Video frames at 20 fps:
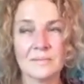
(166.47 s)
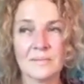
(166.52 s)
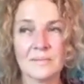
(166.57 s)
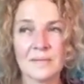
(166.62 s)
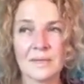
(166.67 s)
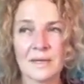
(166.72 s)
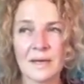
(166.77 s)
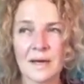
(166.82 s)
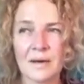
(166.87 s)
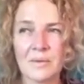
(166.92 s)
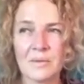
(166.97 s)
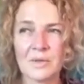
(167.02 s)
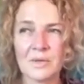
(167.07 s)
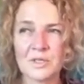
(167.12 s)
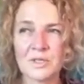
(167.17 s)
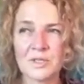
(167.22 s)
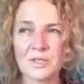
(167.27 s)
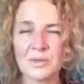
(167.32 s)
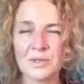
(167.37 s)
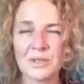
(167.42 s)
I
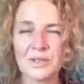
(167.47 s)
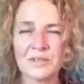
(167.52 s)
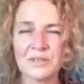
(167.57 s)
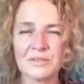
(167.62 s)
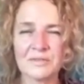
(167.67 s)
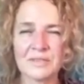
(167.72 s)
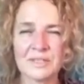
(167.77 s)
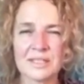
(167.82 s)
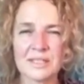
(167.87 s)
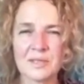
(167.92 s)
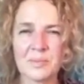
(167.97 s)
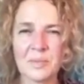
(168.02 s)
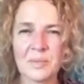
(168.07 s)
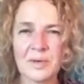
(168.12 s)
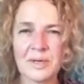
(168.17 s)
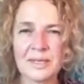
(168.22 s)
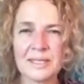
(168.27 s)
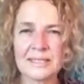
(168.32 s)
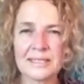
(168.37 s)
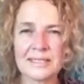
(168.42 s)
was sort of
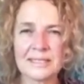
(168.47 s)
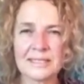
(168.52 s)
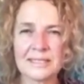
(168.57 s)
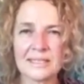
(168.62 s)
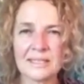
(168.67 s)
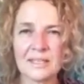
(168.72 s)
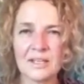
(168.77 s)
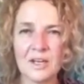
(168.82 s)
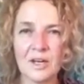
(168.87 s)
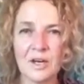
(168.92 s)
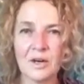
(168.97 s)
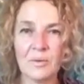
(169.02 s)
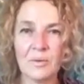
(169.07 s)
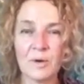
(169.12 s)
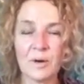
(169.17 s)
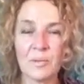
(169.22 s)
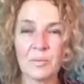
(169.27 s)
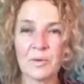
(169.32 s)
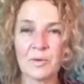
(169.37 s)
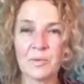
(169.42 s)
desperate and didn't know
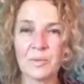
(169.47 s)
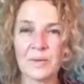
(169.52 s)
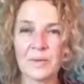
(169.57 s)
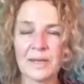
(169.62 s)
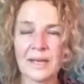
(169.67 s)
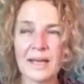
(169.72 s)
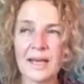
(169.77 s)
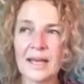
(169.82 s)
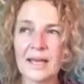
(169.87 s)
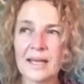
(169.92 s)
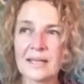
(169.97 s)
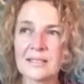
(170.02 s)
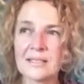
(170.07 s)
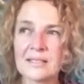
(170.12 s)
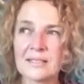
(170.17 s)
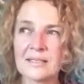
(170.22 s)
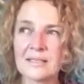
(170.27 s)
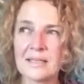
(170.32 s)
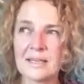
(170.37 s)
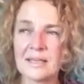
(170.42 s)
what would be
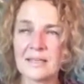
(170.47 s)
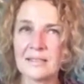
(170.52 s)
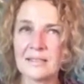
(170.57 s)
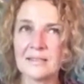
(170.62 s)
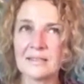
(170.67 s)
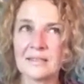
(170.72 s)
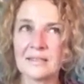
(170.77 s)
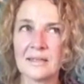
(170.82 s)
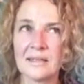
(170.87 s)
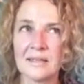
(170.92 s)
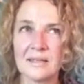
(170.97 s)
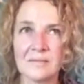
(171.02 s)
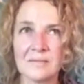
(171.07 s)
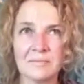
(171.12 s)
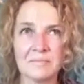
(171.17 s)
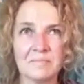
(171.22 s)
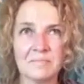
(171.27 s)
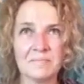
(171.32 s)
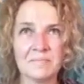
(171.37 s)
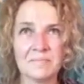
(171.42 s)
next, and
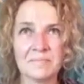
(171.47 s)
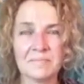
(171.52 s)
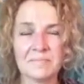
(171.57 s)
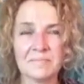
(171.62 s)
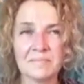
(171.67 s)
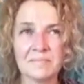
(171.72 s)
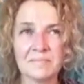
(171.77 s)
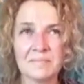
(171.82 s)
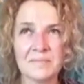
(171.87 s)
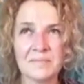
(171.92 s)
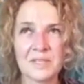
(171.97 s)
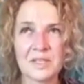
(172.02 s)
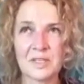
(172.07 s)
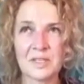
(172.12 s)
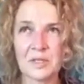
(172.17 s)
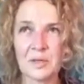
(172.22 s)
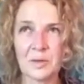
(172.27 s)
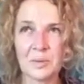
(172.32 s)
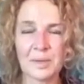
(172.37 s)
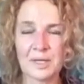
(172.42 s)
didn't
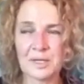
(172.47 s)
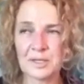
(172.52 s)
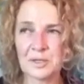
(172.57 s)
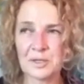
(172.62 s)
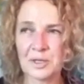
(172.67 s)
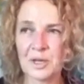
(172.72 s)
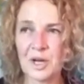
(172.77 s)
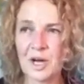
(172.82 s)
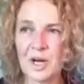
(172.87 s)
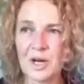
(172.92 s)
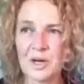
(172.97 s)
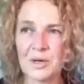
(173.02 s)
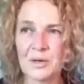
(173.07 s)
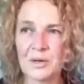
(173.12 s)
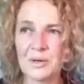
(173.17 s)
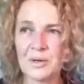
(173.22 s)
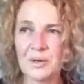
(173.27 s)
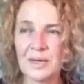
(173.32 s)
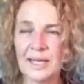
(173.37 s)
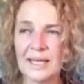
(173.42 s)
know where to
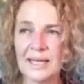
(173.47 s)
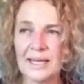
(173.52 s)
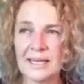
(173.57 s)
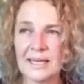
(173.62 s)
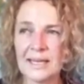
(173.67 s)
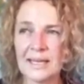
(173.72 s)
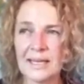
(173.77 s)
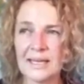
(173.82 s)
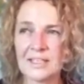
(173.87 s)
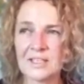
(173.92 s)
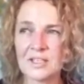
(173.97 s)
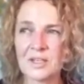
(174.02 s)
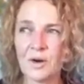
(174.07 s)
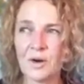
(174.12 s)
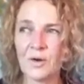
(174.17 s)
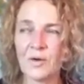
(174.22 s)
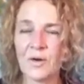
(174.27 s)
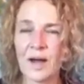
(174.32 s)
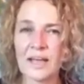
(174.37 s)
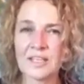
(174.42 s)
go. And
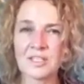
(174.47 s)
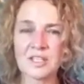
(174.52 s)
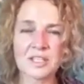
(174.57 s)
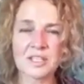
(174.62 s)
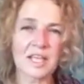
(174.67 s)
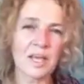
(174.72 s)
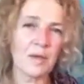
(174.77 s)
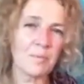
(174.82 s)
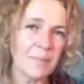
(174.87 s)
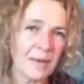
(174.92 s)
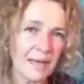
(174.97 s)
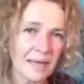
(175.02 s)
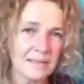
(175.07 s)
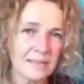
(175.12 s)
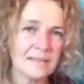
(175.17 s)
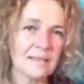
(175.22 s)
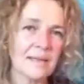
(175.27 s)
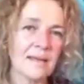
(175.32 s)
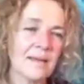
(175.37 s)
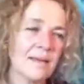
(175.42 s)
so I just kept
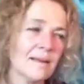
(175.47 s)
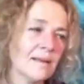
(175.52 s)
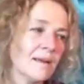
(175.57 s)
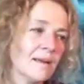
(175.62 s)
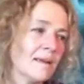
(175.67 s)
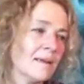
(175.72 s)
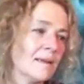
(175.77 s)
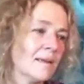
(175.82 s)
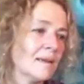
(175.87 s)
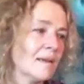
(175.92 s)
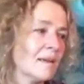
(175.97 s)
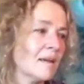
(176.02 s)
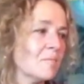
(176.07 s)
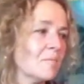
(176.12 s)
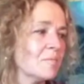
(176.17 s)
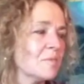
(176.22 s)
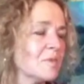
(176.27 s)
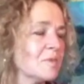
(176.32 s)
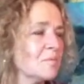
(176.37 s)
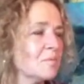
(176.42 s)
painting and I
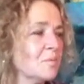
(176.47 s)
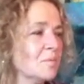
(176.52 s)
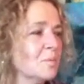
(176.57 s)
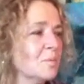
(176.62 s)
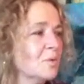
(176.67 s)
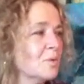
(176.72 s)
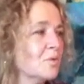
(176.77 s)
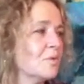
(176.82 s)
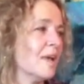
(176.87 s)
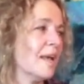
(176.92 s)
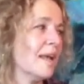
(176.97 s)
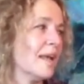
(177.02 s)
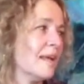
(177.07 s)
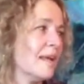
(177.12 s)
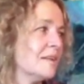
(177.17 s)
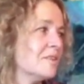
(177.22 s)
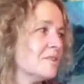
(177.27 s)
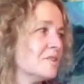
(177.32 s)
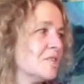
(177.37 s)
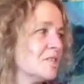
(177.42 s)
kept moving
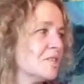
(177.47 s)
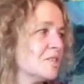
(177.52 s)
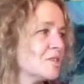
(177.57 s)
energy.